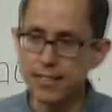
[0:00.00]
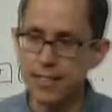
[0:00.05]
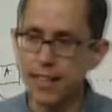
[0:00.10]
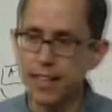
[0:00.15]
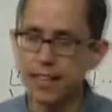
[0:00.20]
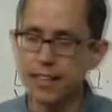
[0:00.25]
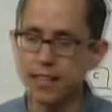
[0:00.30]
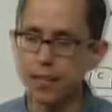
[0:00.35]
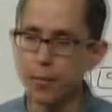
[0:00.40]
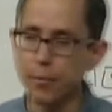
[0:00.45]

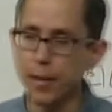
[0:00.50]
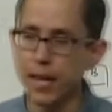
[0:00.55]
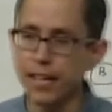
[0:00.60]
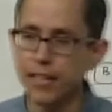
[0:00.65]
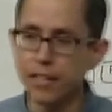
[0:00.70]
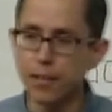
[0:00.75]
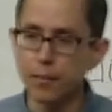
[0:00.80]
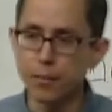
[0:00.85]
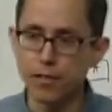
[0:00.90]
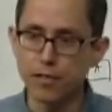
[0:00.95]
N, your bank
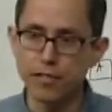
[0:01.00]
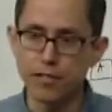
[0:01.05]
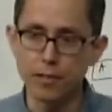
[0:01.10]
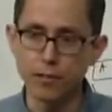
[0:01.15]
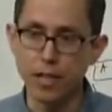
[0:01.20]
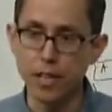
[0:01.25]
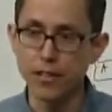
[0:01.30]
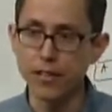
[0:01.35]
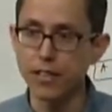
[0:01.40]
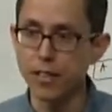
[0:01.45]
numbers, your
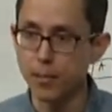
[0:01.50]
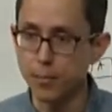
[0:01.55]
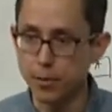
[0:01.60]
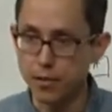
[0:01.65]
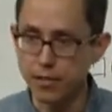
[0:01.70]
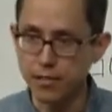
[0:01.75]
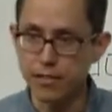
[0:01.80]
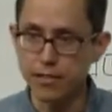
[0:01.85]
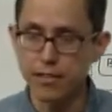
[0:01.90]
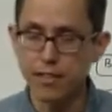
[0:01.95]
routing
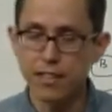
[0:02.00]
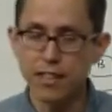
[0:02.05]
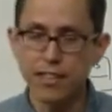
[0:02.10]
numbers,